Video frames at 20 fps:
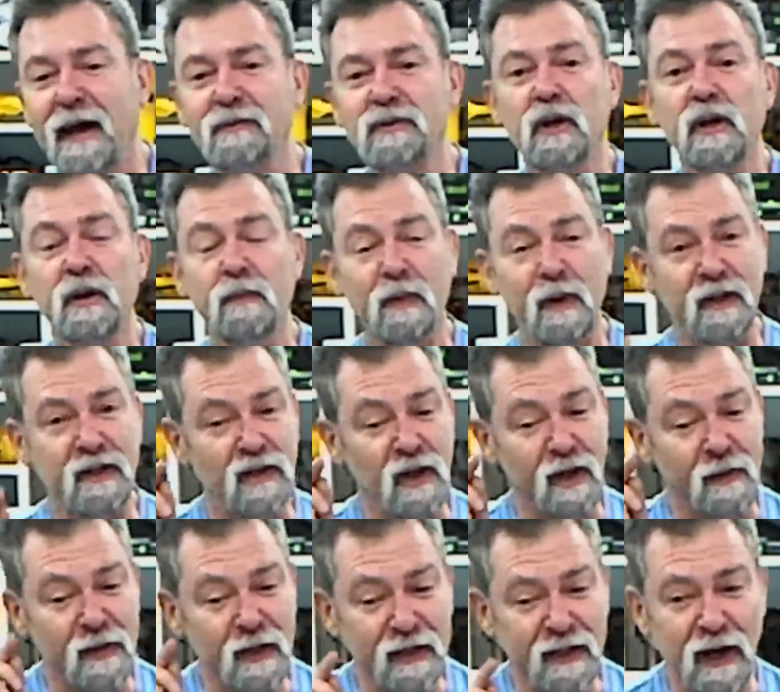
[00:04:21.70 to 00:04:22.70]
They're absolutely brilliant.
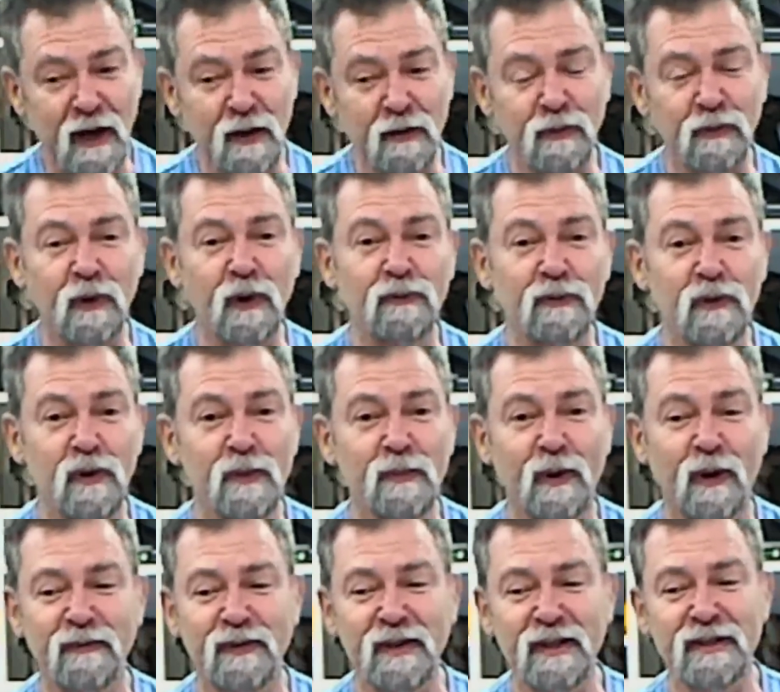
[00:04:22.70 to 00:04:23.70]
So I'm going to go through a few
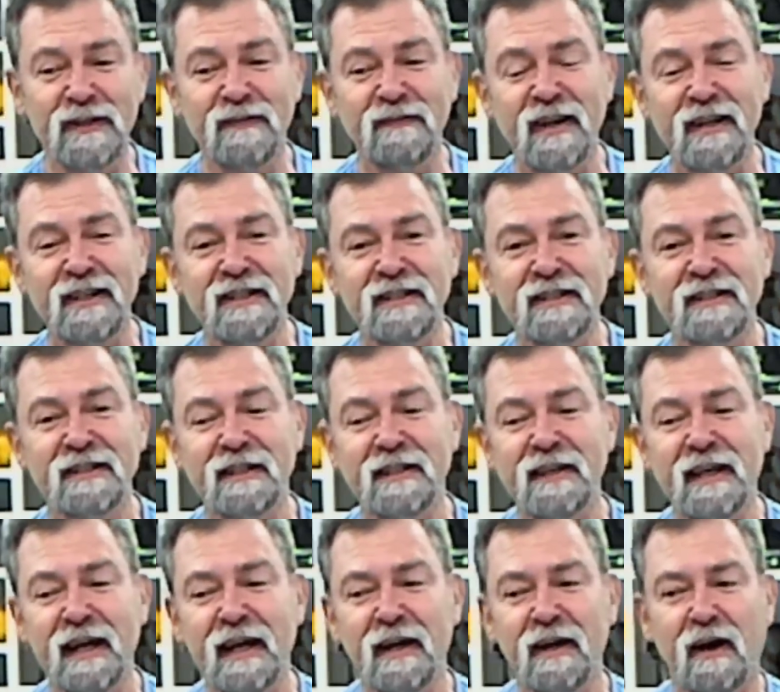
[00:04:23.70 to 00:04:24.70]
more of his inventions
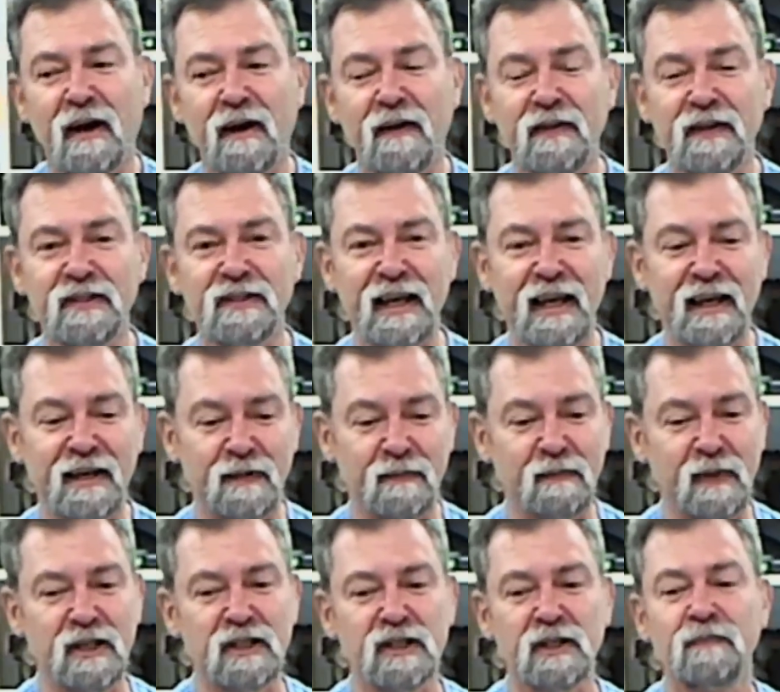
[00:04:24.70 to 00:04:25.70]
today on the
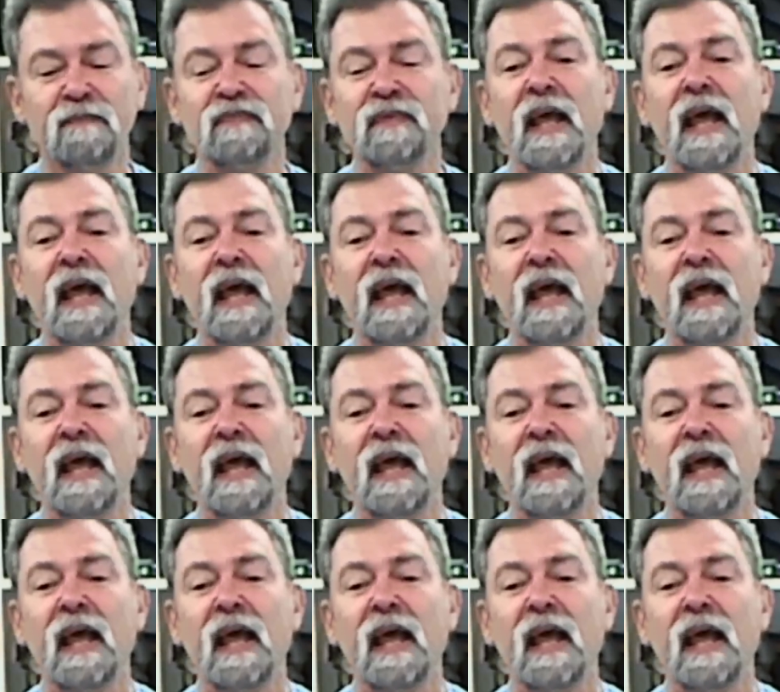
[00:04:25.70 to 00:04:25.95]
Stanton bench.